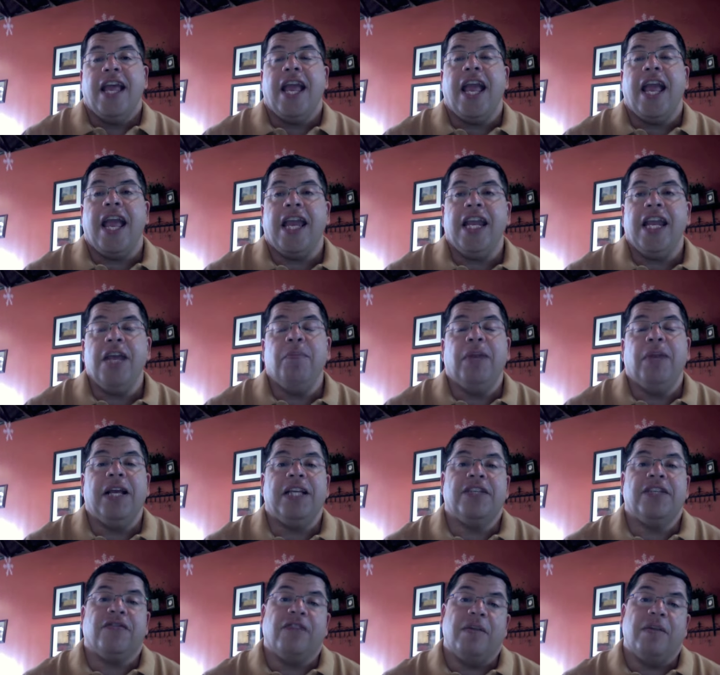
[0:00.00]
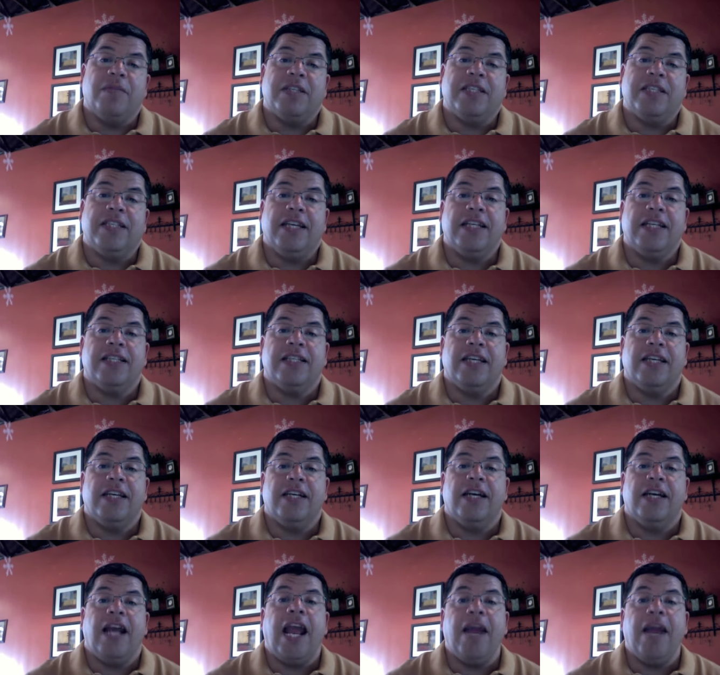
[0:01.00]
and he plays from 6
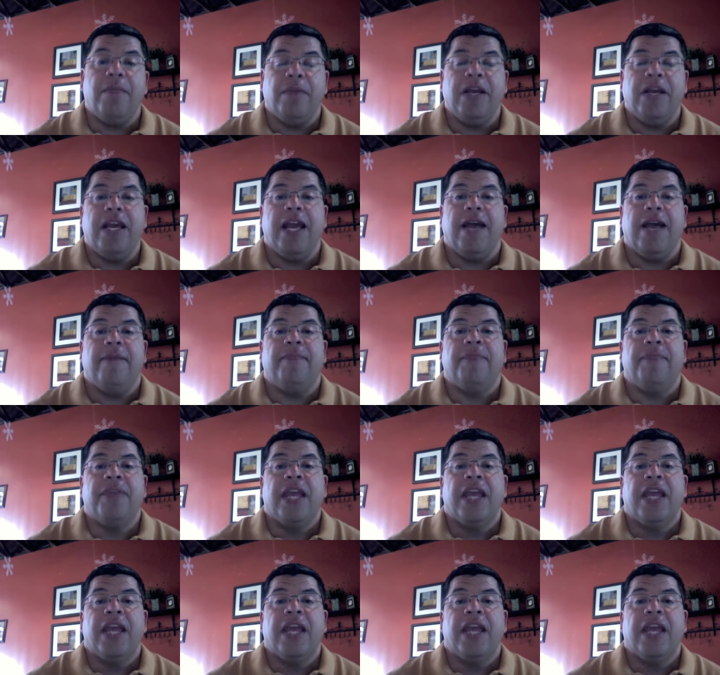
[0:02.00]
to 8 p.m.